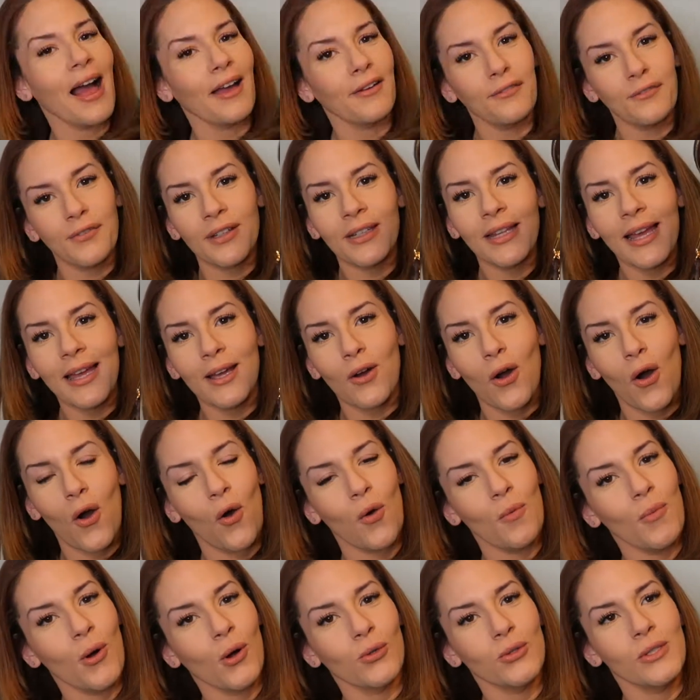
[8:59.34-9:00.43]
I feel like
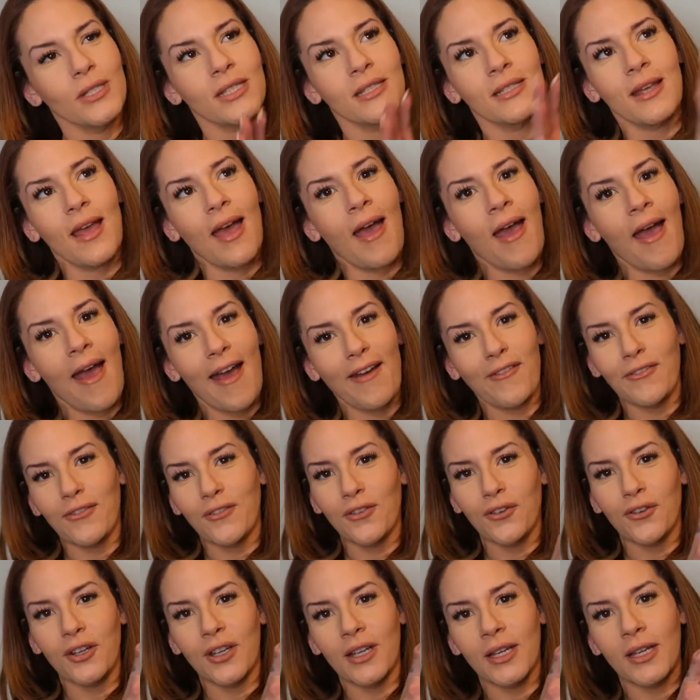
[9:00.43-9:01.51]
almost
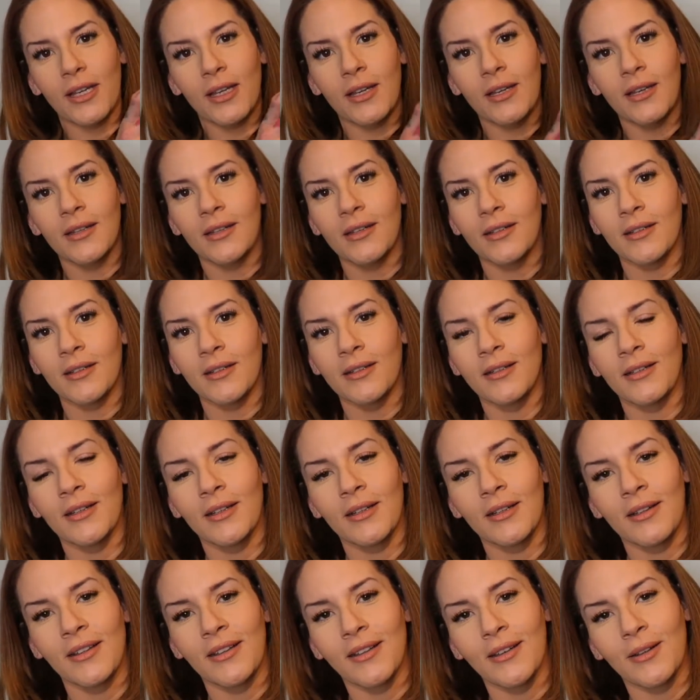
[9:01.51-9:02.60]
every,
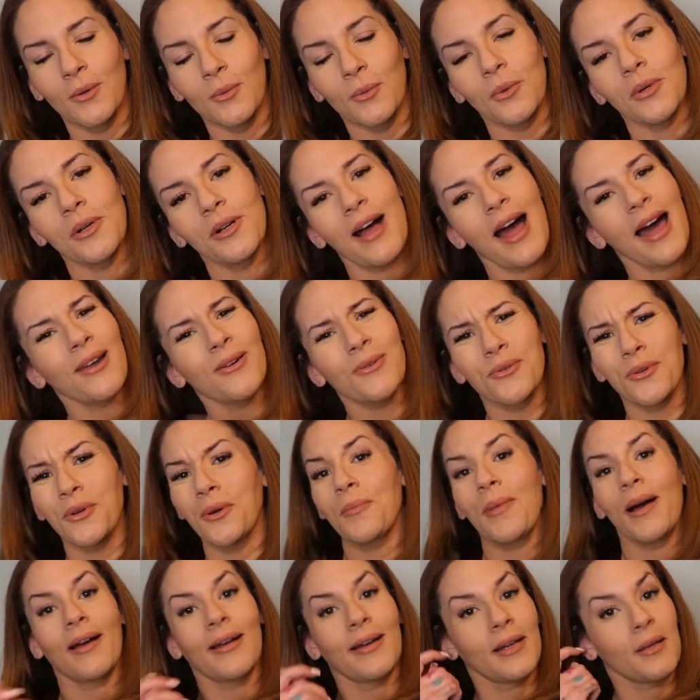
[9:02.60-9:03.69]
well, I don't know
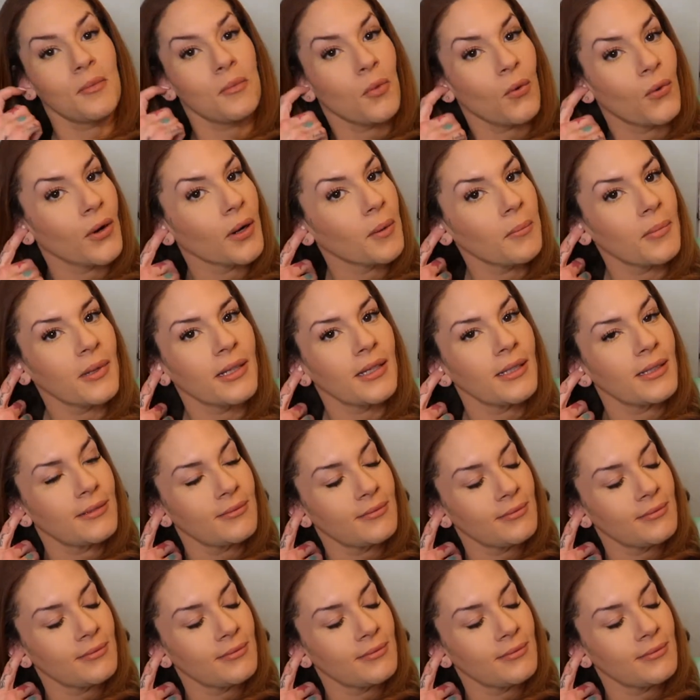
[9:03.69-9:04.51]
about anymore, but